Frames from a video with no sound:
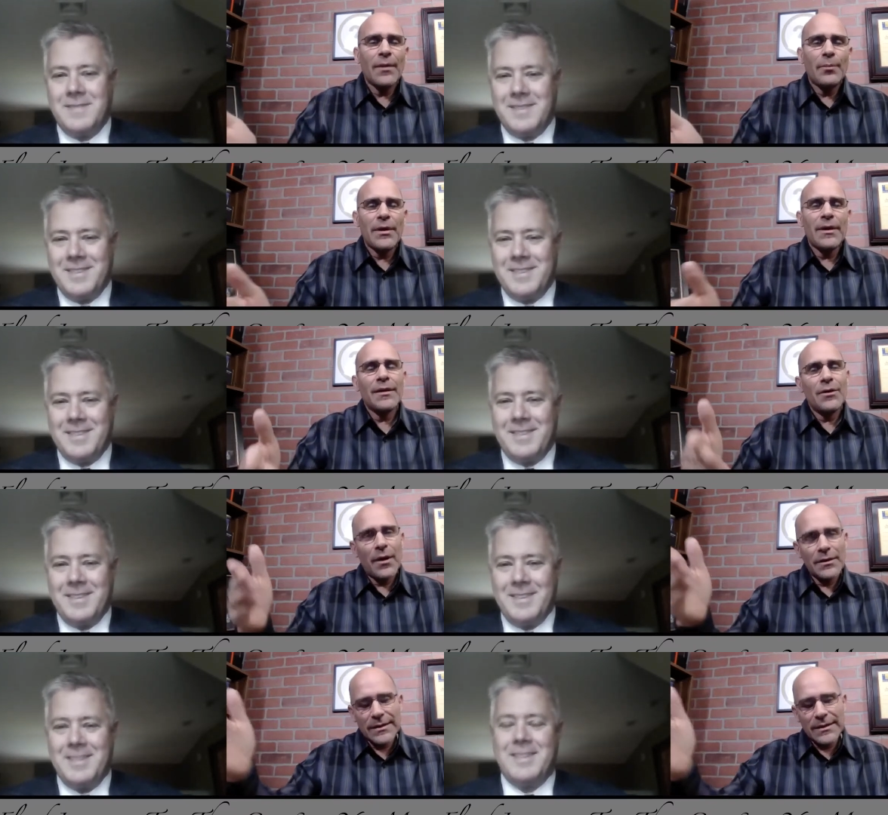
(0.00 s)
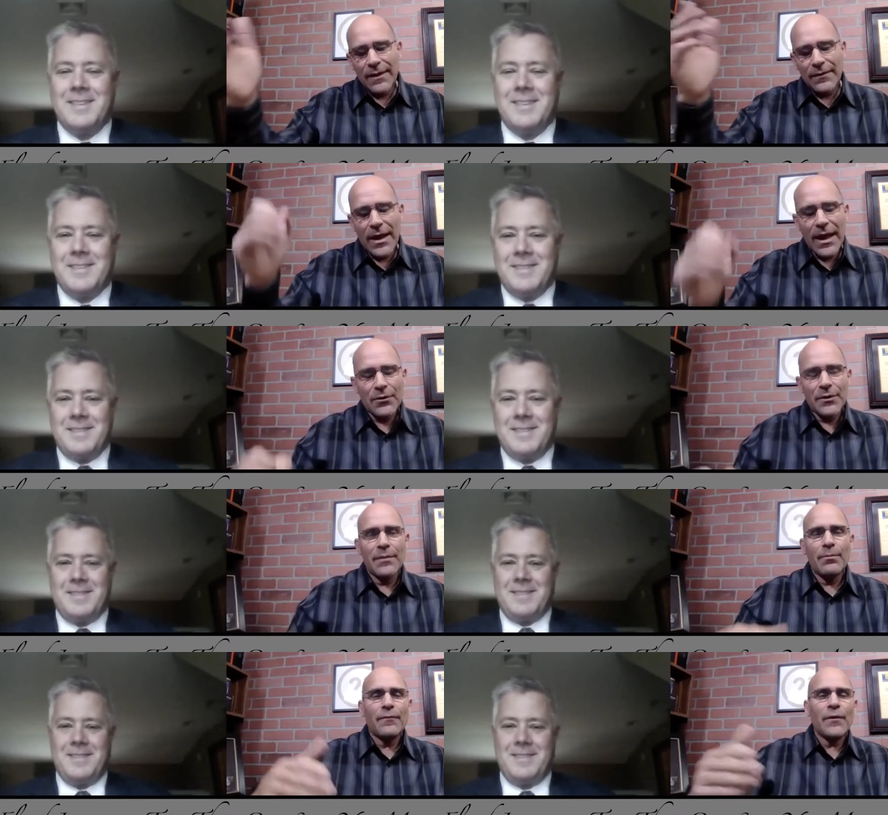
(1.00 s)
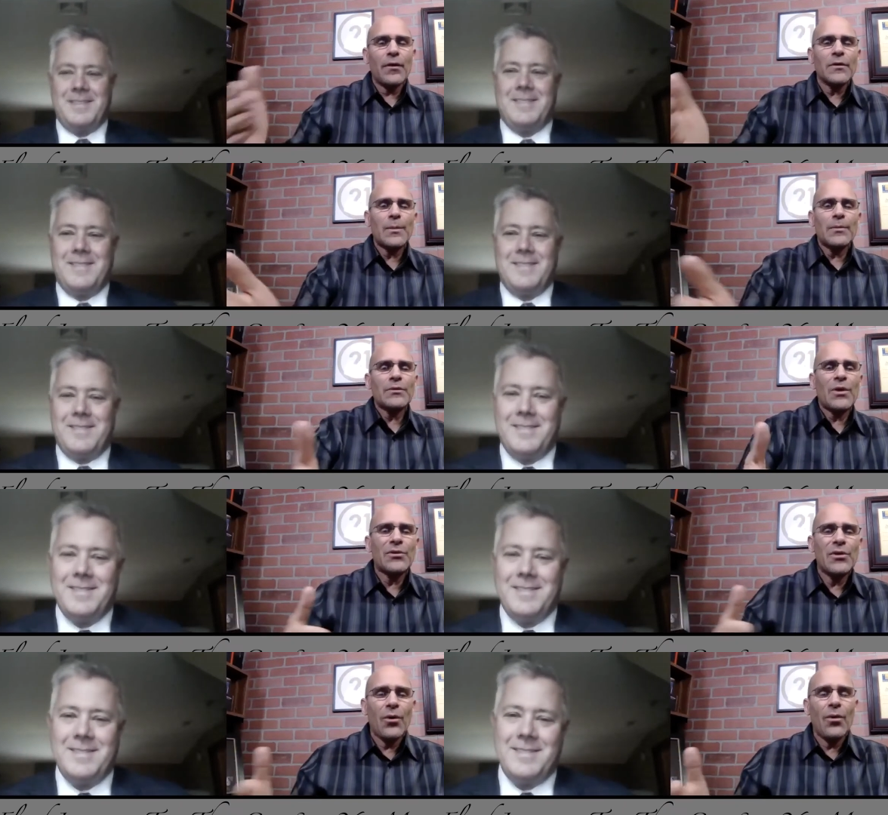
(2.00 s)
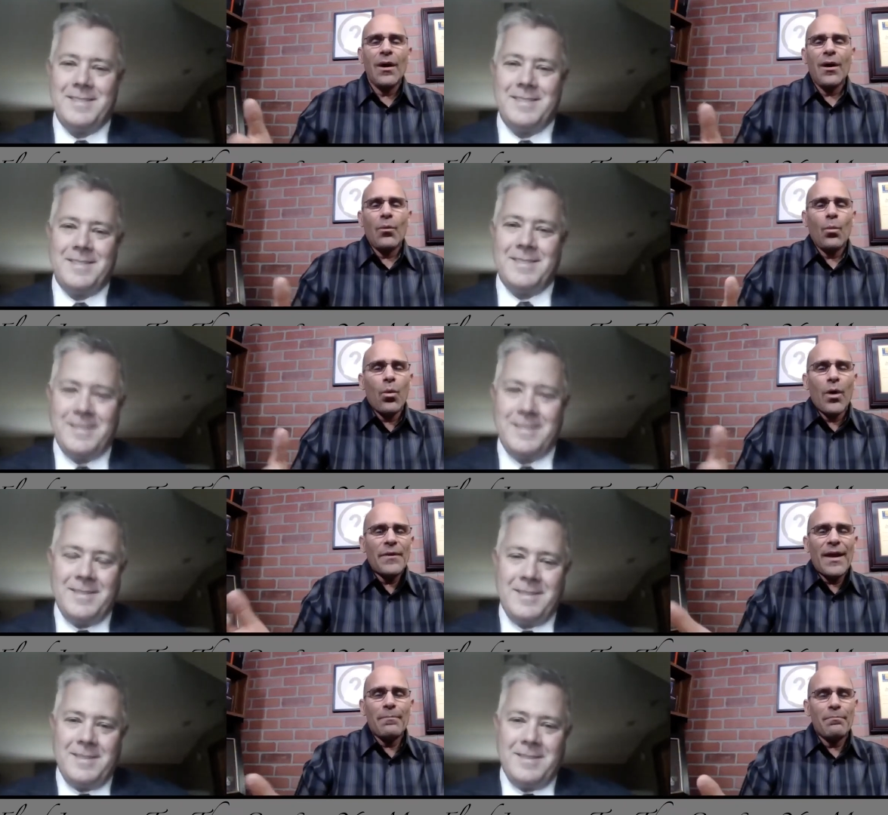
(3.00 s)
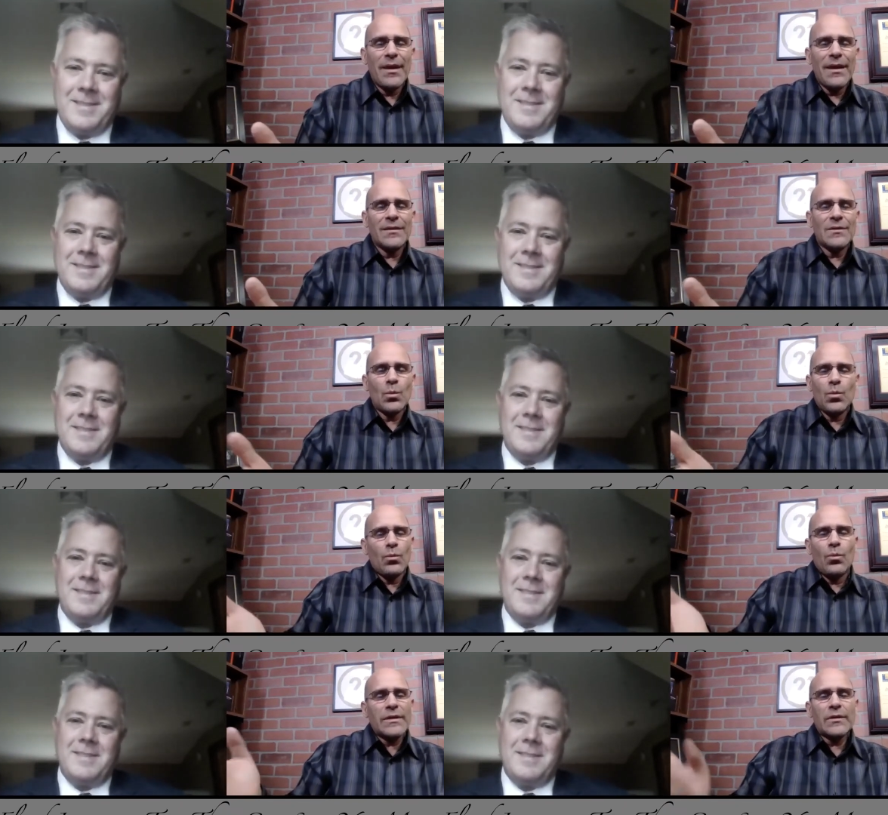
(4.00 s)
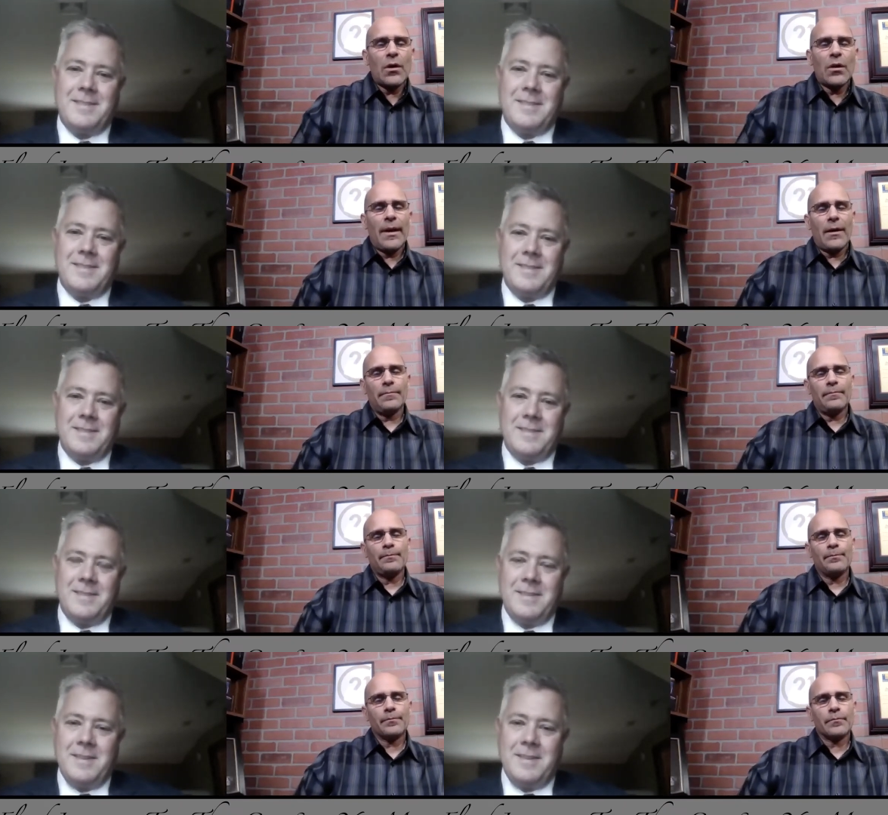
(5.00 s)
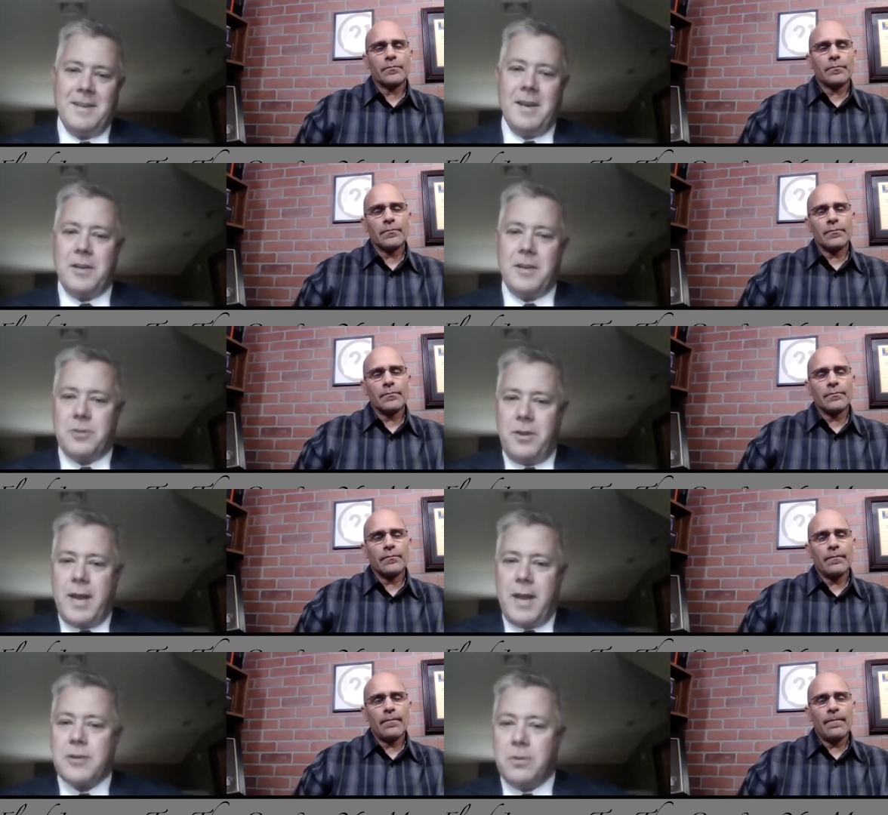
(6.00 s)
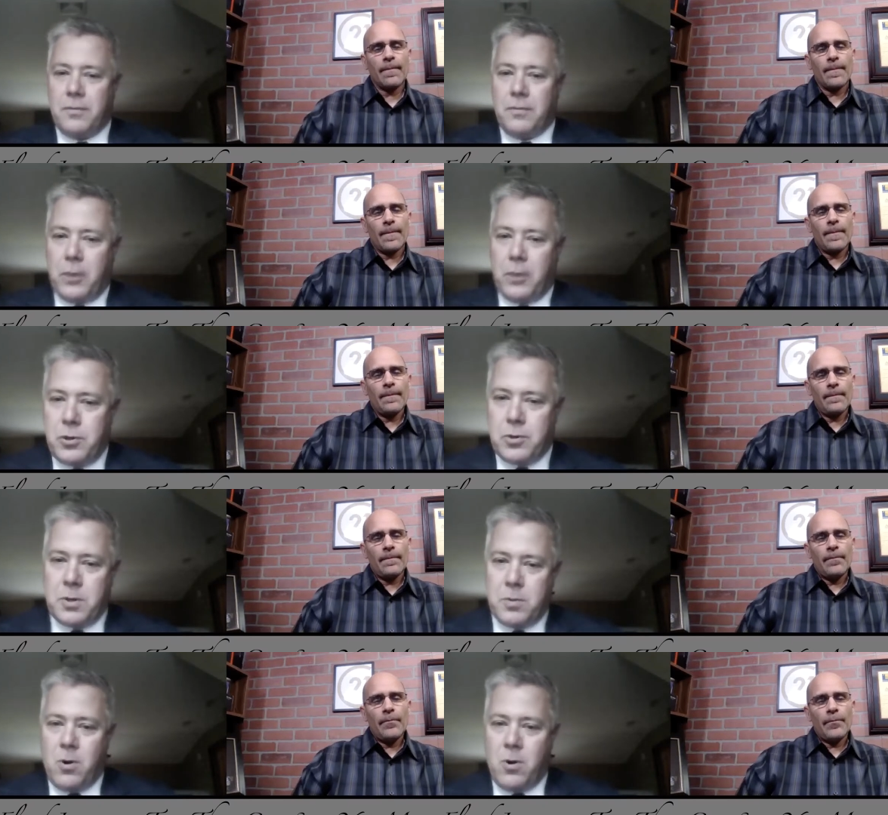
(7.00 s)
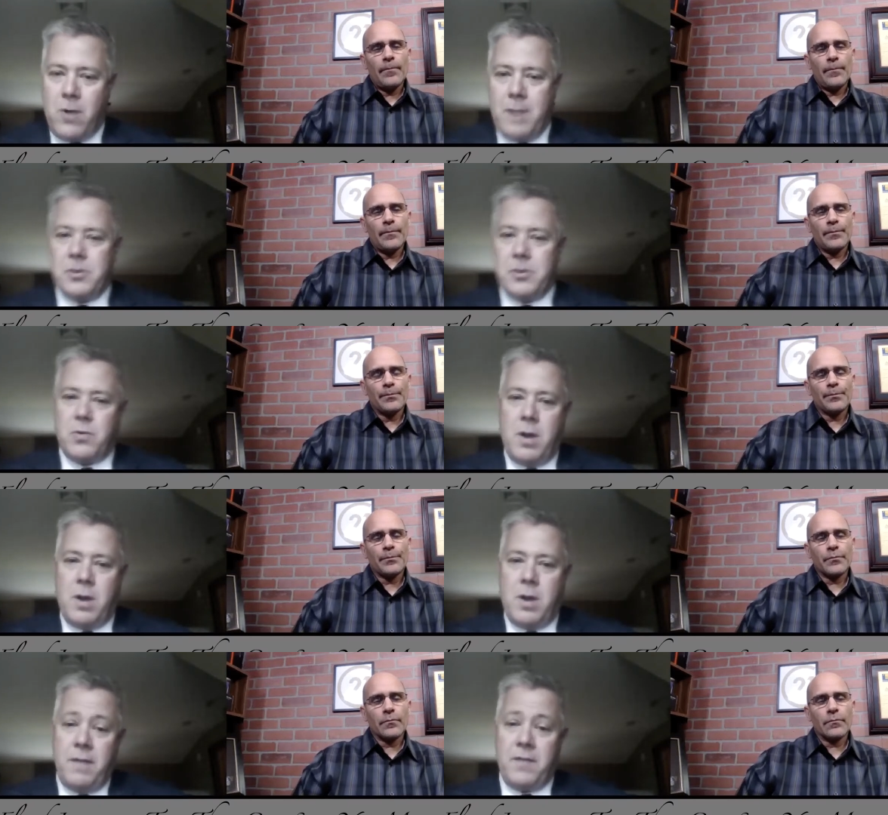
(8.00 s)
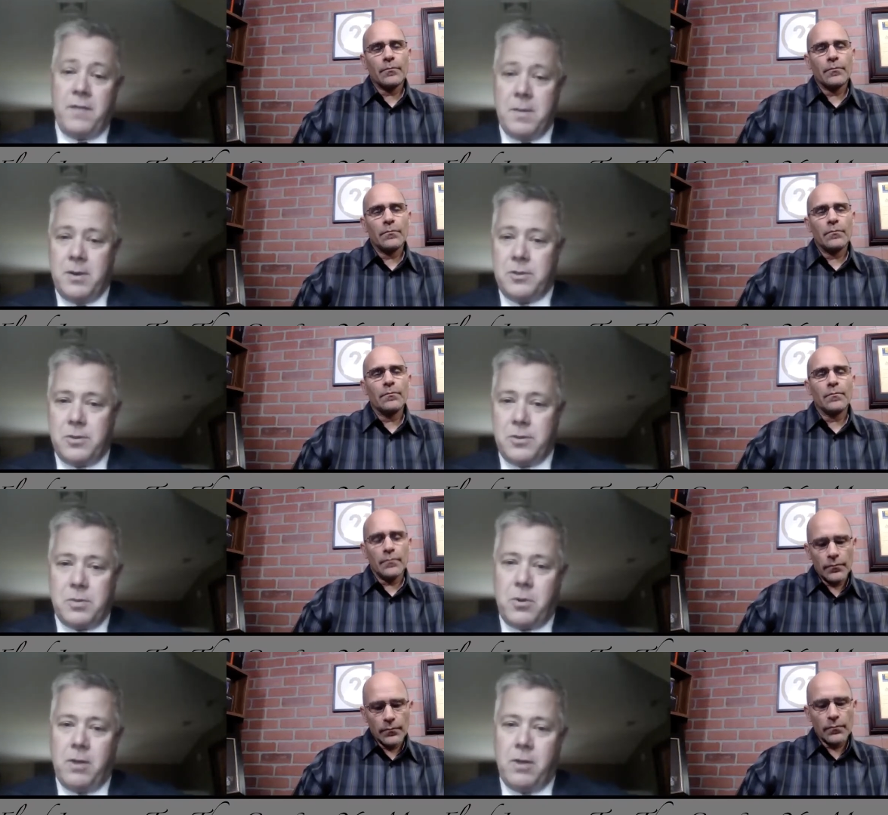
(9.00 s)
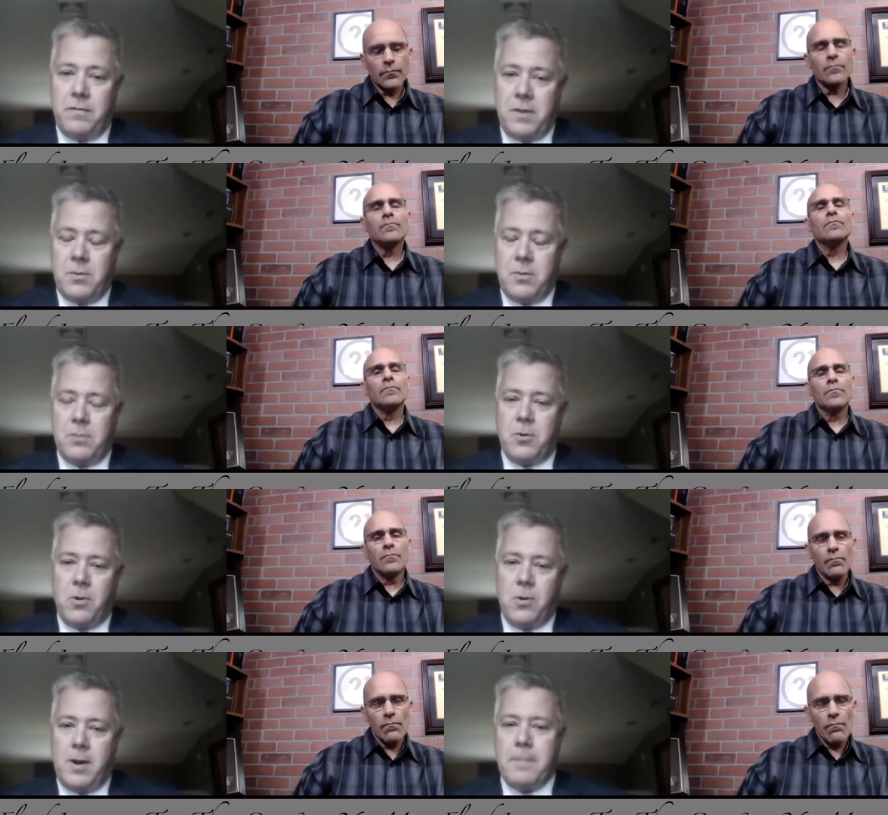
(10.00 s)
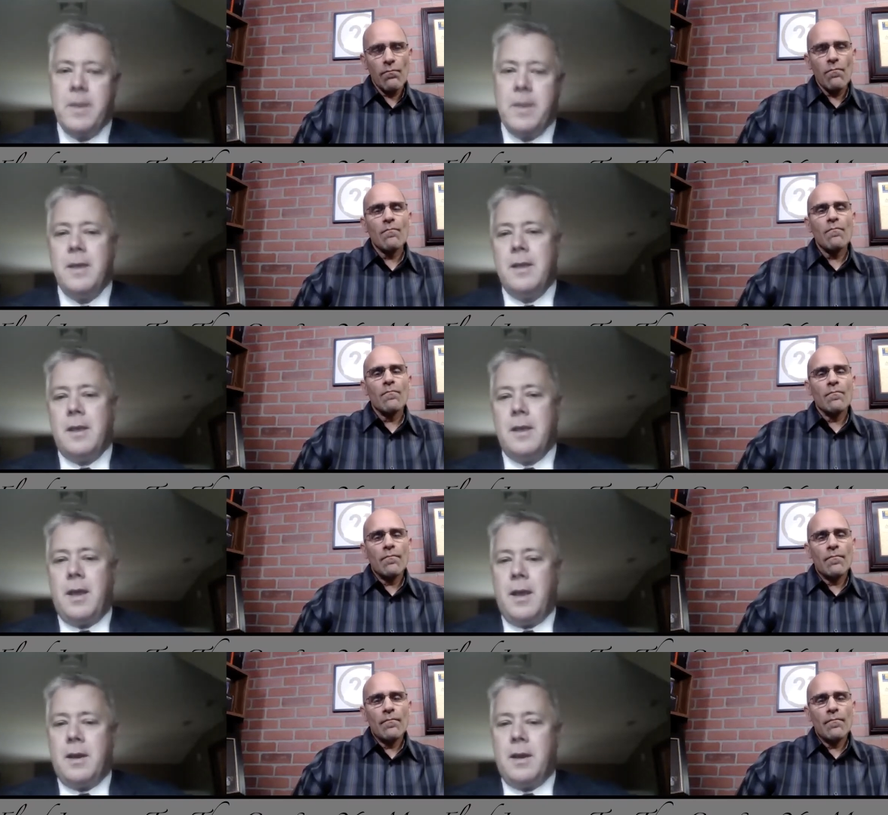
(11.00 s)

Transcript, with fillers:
Speaker 1: P? I know I just gave the acronym, but for those people who don't know what that means, what's it all about?
Speaker 2: All right, so the National Flood Insurance Program is run by FEMA, so it's a part of the FEMA program. And